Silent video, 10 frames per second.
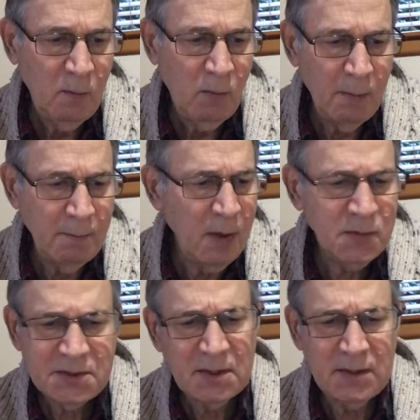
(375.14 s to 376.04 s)
What
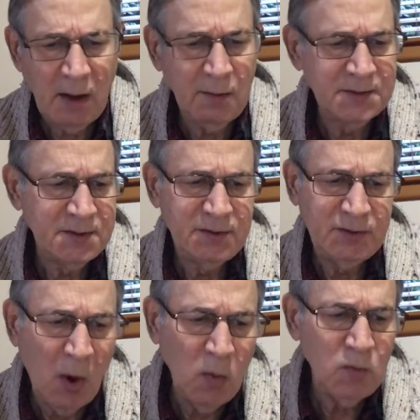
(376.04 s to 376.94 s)
most adults
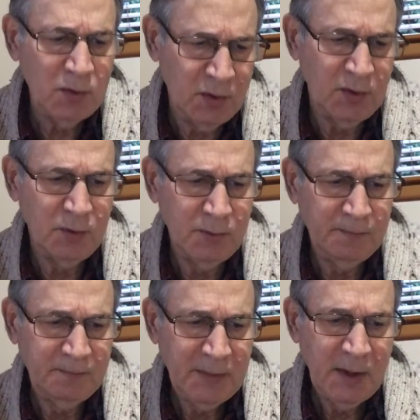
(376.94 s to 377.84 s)
don't do
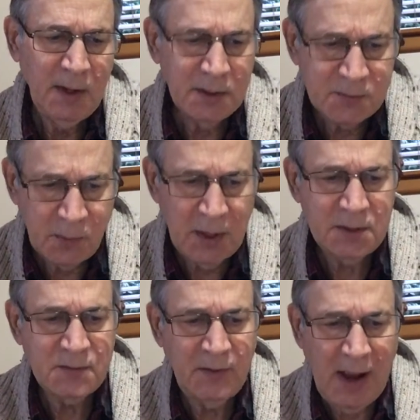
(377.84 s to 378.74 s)
is
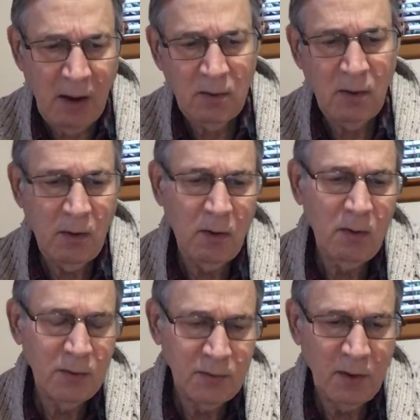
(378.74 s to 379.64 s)
reach for alcohol
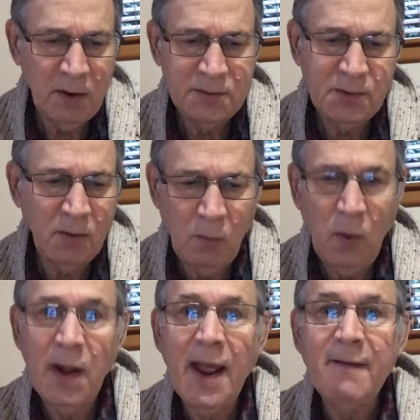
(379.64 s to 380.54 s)
or drugs or
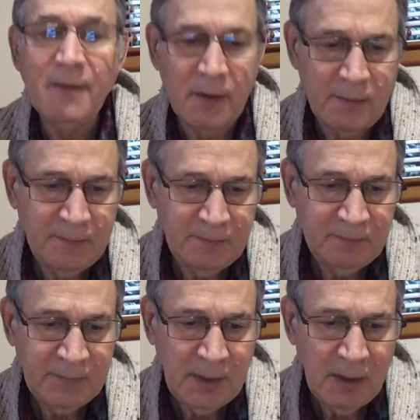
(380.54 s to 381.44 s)
whatever,
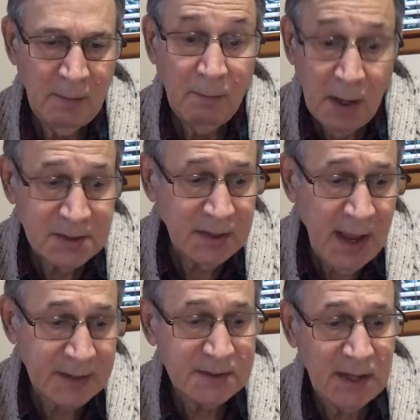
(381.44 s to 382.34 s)
much
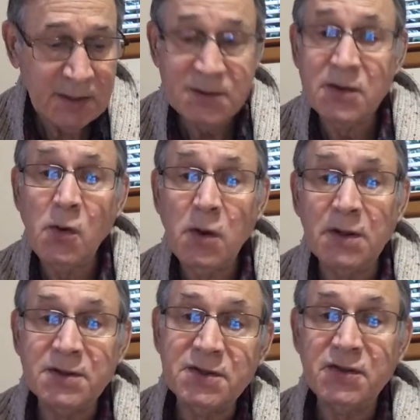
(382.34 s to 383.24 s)
less get so
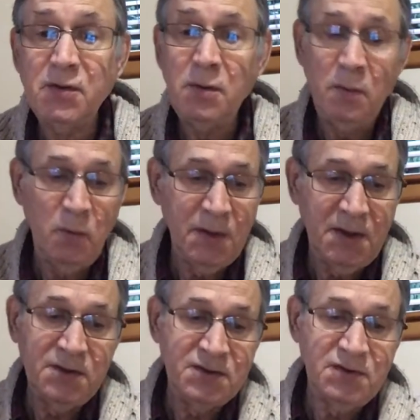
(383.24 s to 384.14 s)
consumed with
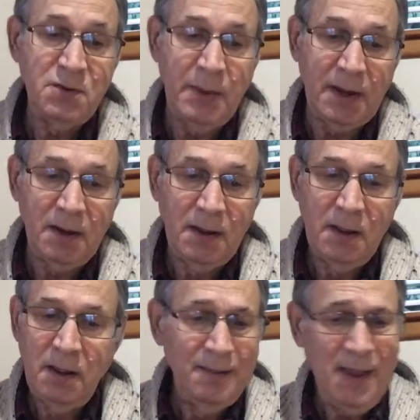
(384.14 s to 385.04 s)
consuming
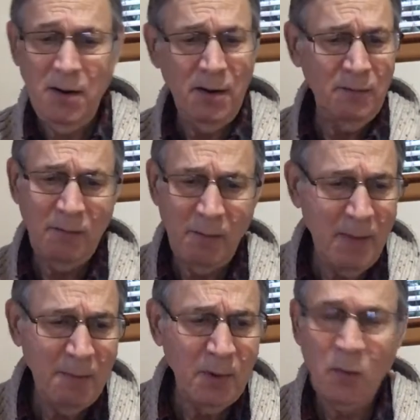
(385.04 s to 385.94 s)
they don't even
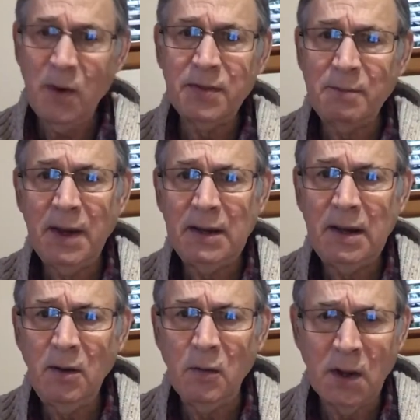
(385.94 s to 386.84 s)
remember what the big
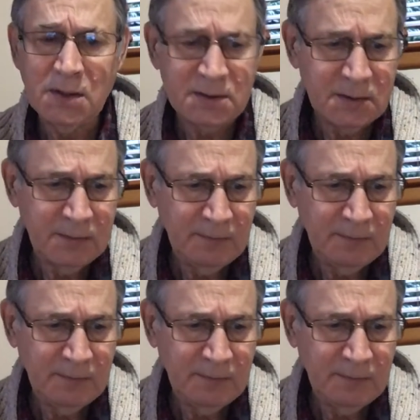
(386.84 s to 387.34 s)
deal was.